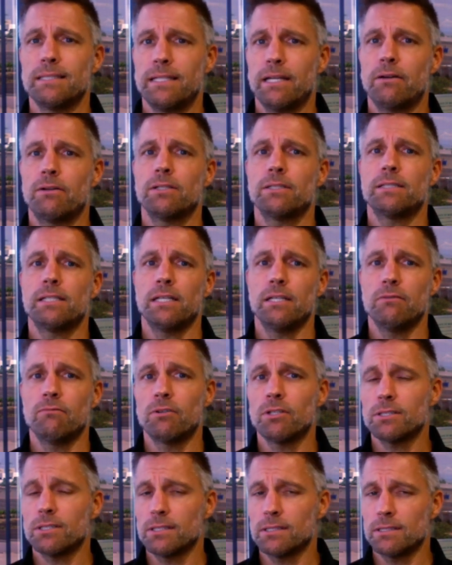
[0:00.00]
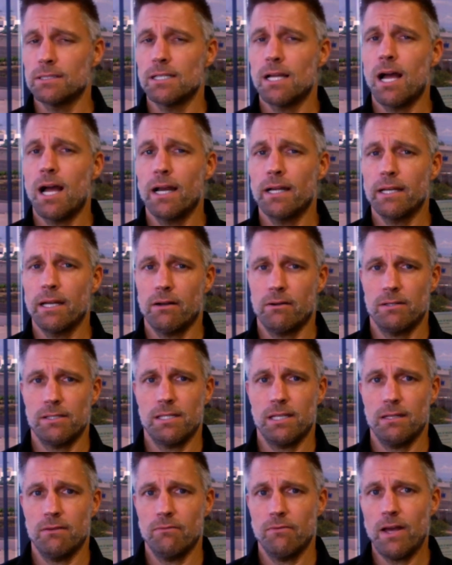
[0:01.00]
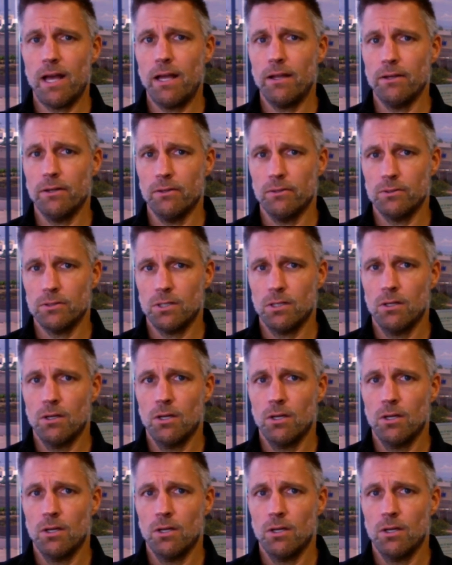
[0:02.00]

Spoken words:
guaranteed versus non-guaranteed values.